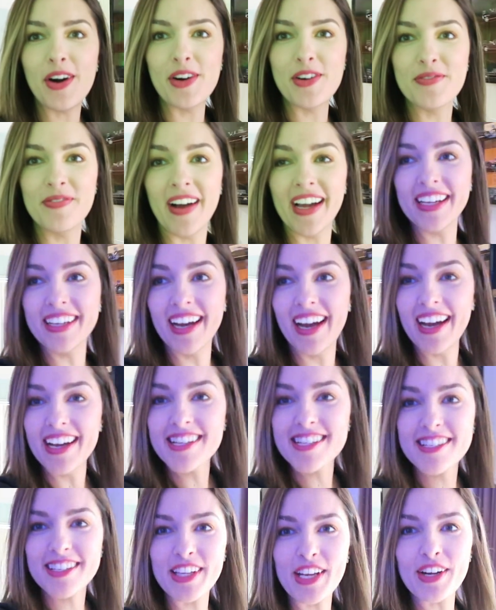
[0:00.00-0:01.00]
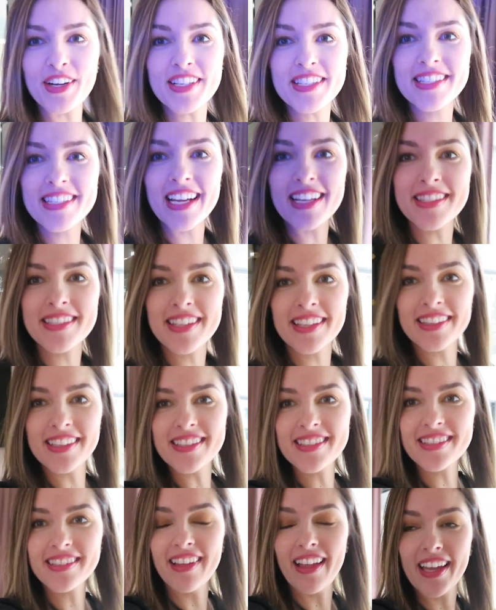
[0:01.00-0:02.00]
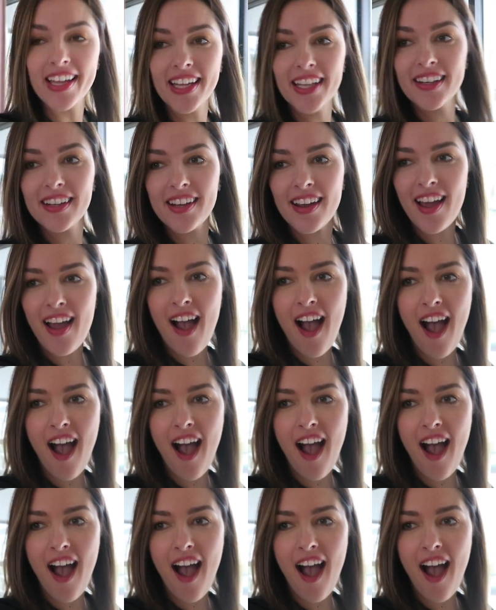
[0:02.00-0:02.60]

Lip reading: Oh my gosh, Larry's testing this light.